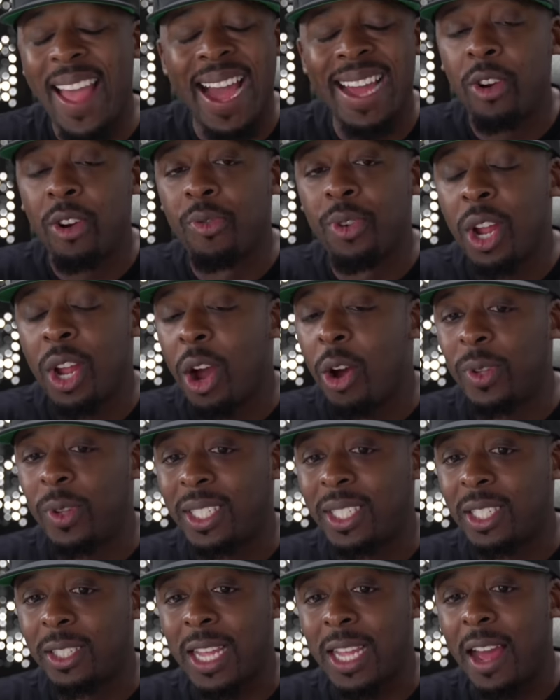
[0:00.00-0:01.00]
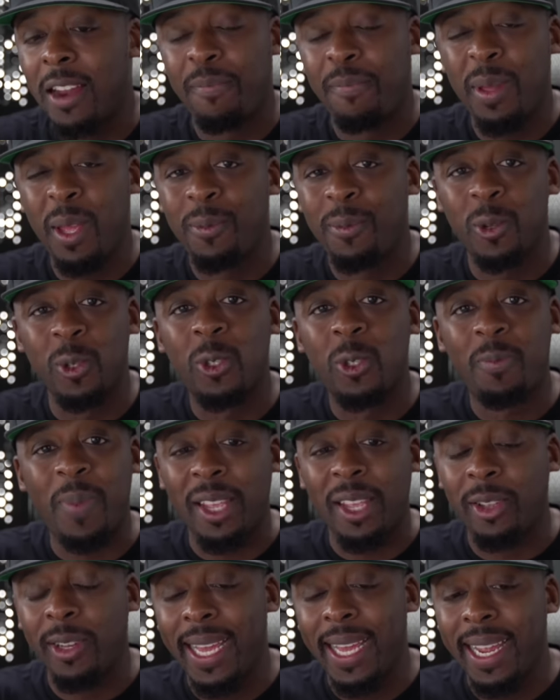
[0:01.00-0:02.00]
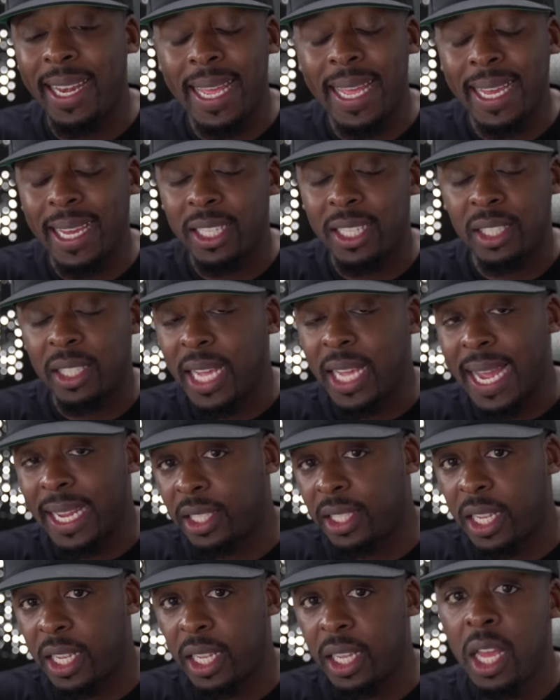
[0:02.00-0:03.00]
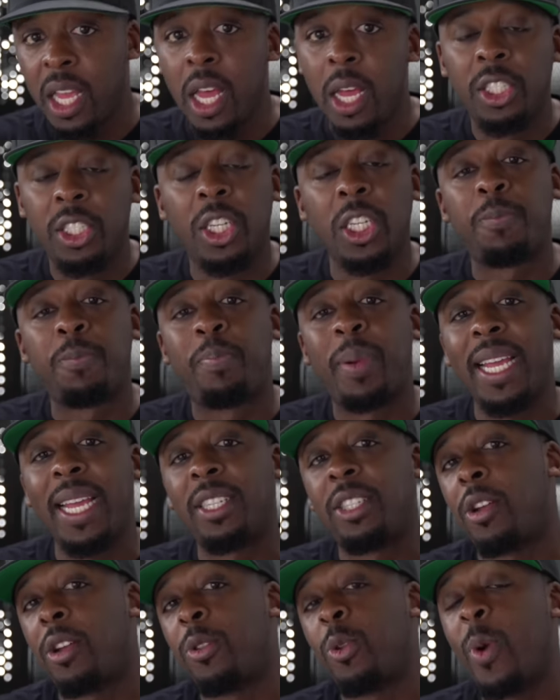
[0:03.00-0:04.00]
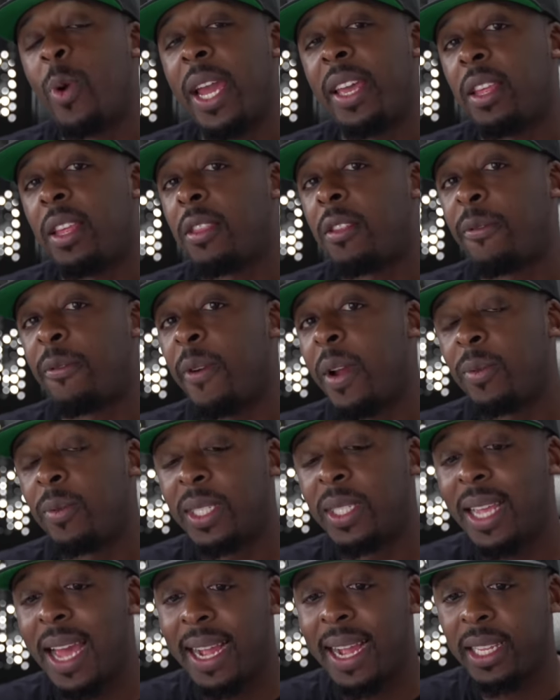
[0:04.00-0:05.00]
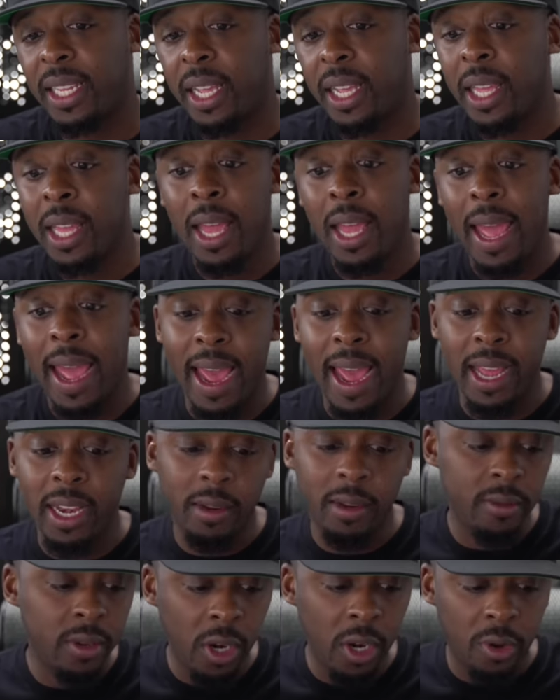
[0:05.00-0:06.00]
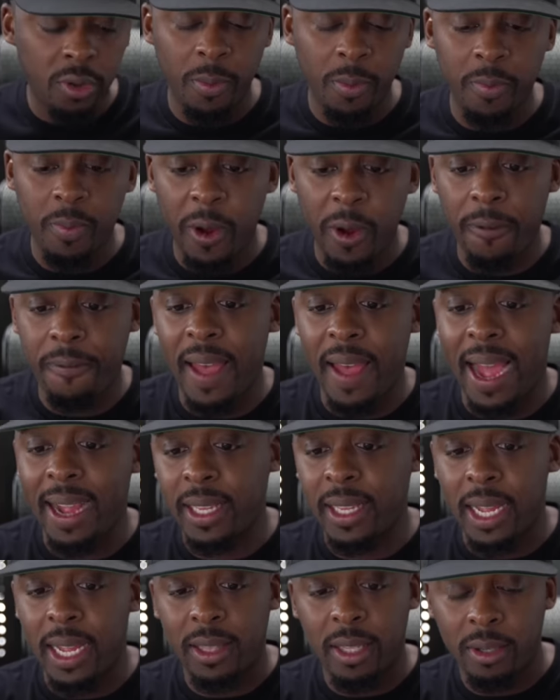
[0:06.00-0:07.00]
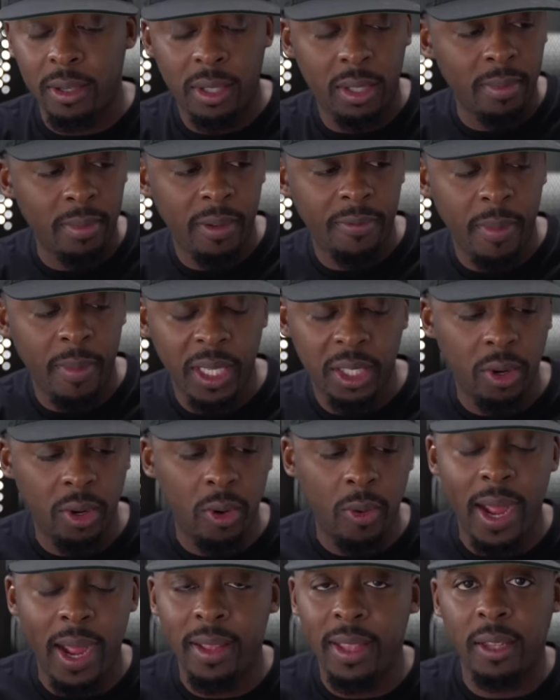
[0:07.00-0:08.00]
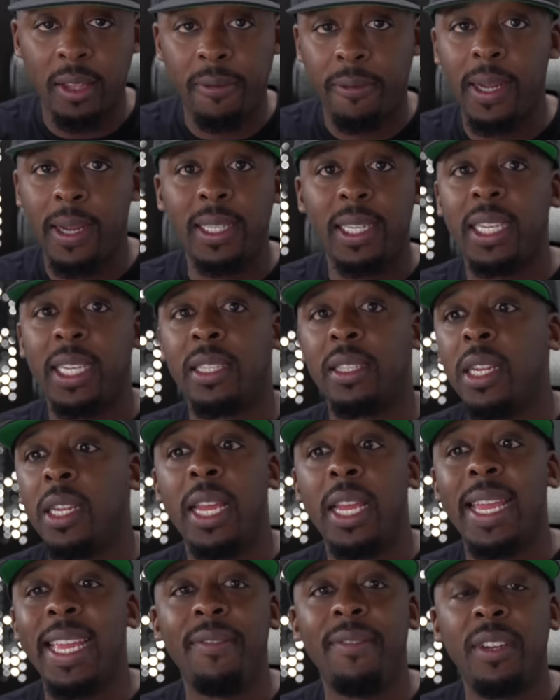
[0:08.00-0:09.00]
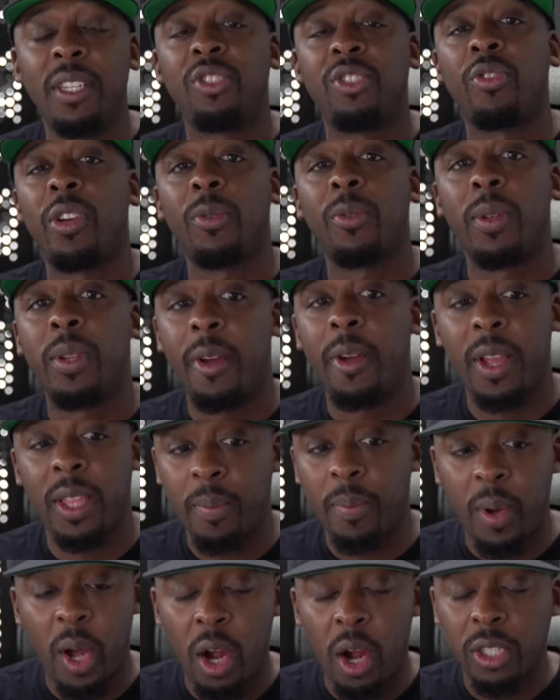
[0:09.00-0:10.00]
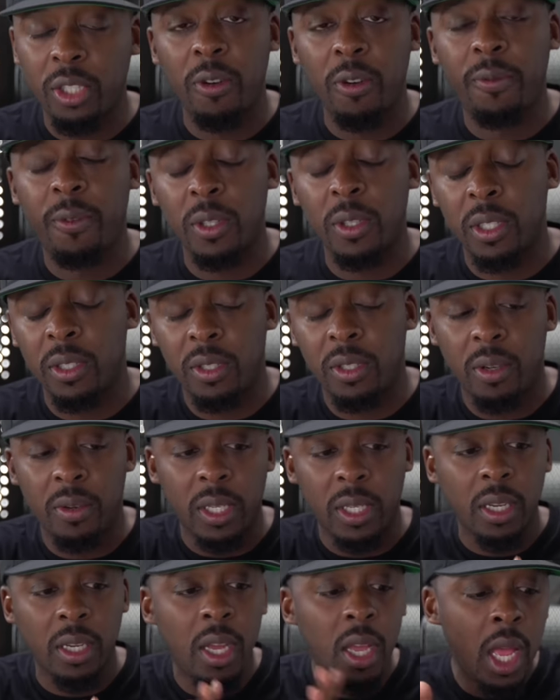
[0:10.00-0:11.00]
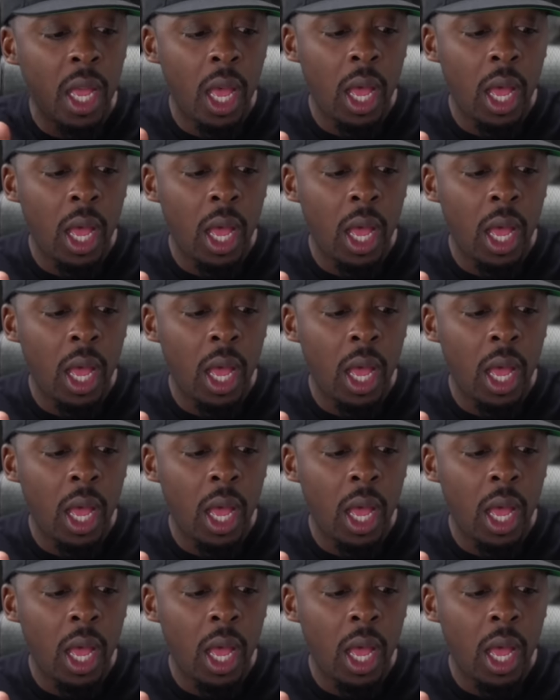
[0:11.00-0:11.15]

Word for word: I don't know. It's just kind of people speculating and guessing just based on the way that the friend was acting. And, you know, the mere fact that there's some information going around that the friend didn't even drink when they were at the bar, so forth and so on.